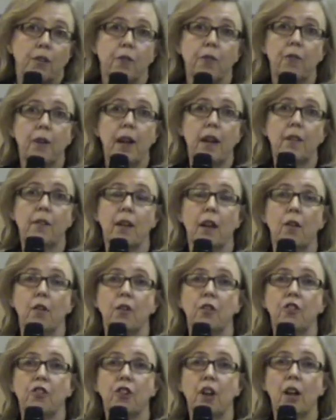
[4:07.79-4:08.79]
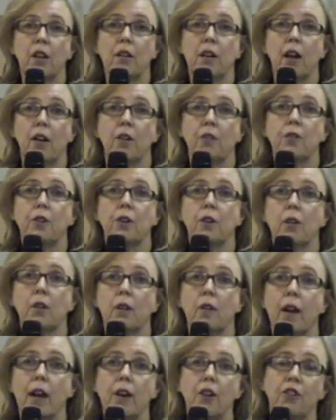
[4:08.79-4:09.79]
the phase out and shutdown of
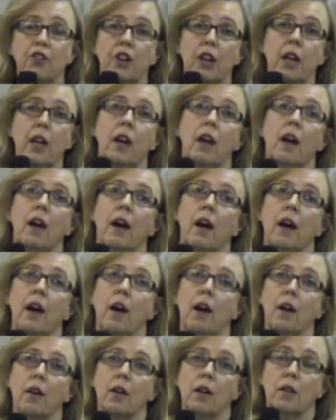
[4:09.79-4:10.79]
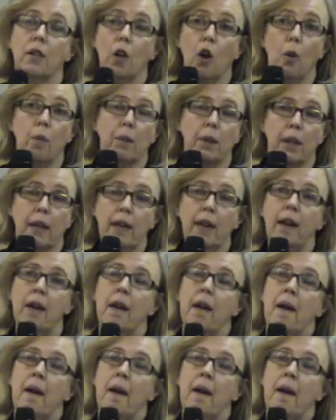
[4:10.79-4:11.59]
nuclear energy uh, globally